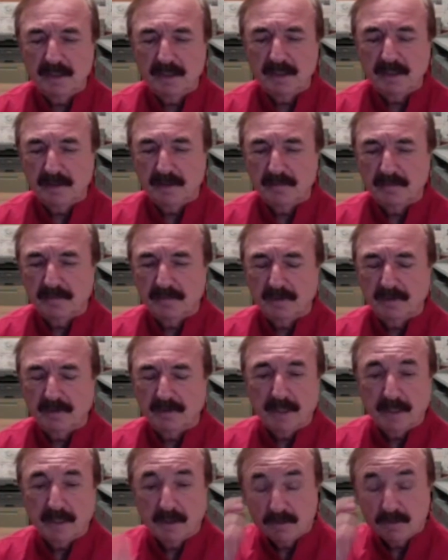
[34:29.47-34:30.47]

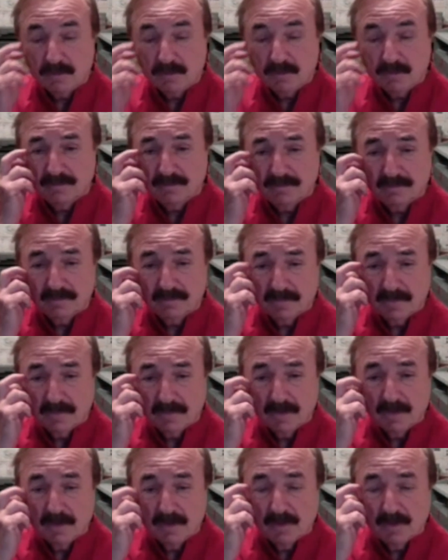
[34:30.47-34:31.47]
on my own
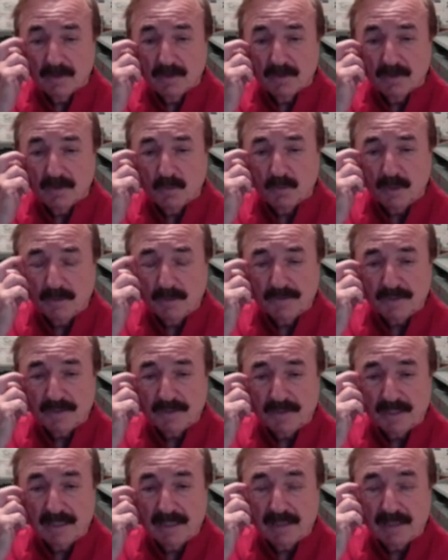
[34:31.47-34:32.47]

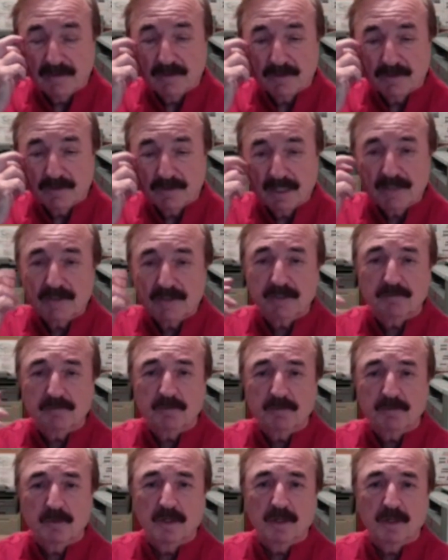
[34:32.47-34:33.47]
website. There's a lot of
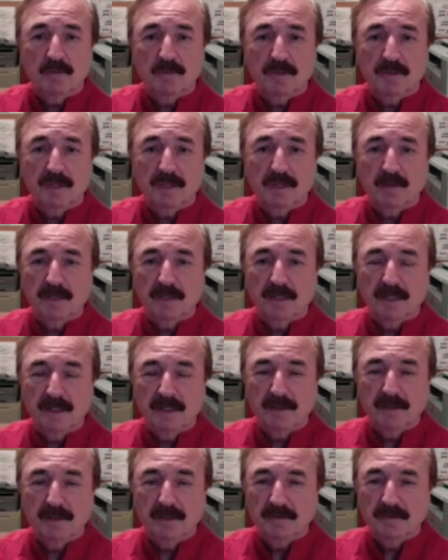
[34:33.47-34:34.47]
stuff going on with that right
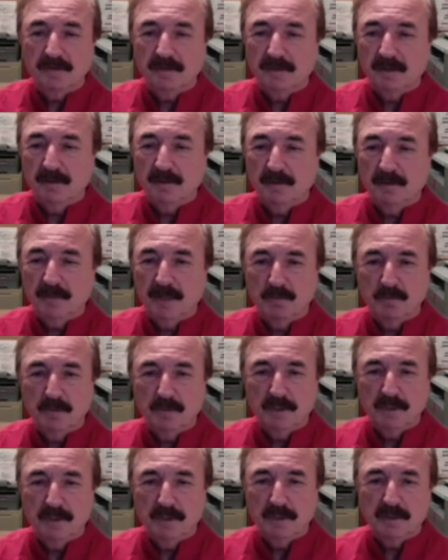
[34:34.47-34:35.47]
now. I'm not
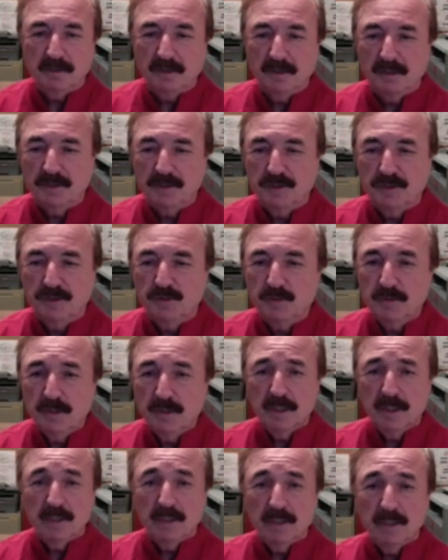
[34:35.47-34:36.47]
really
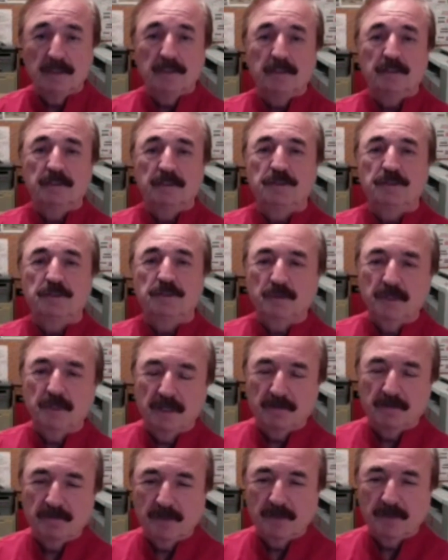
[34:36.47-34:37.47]
attuned to
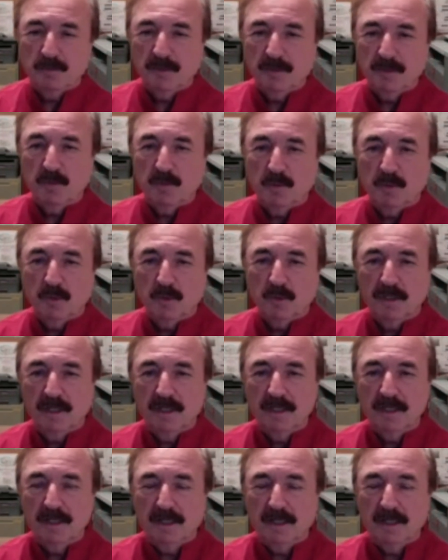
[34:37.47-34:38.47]
it. I've got other people
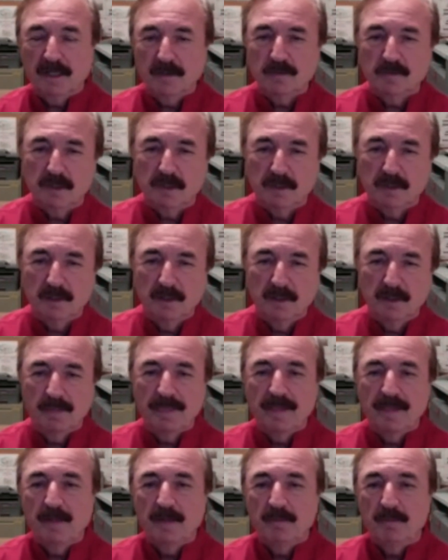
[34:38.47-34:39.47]
working on it. I know
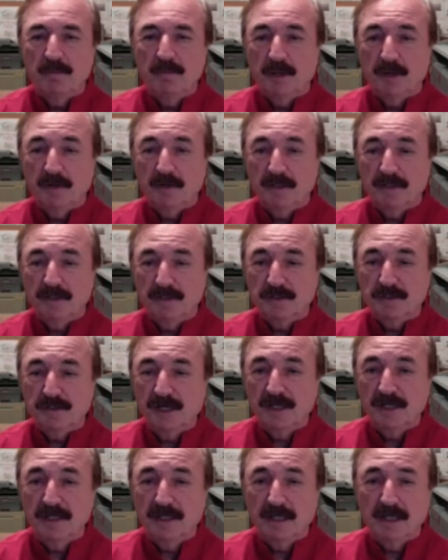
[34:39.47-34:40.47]
Barry and
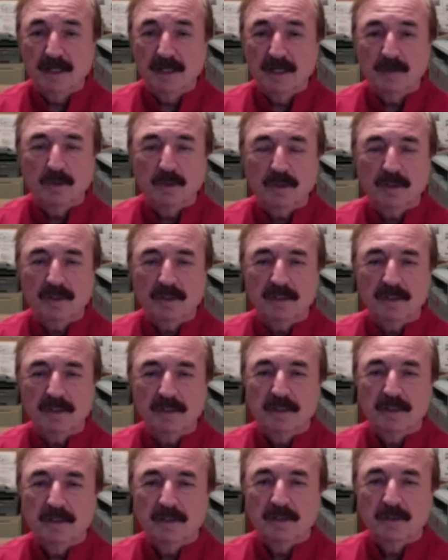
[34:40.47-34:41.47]
John and that are
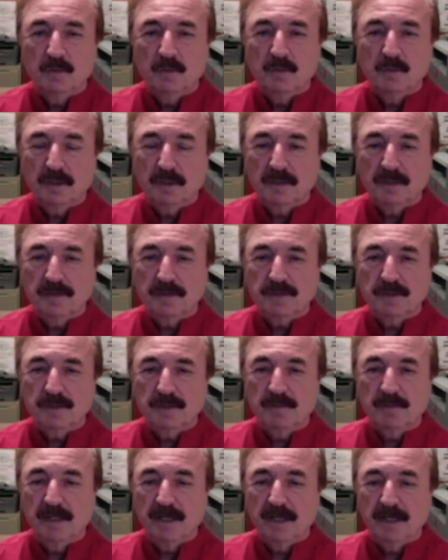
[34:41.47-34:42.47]
working on
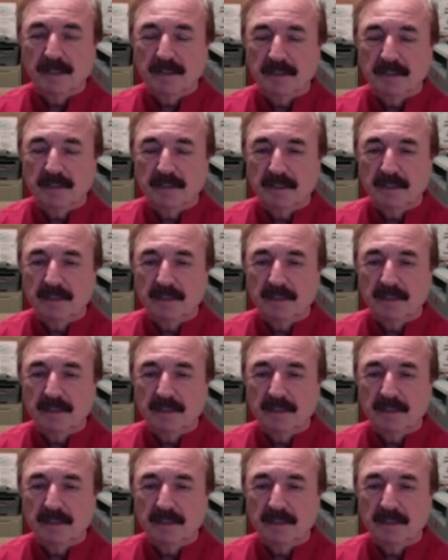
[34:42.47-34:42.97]
some of that.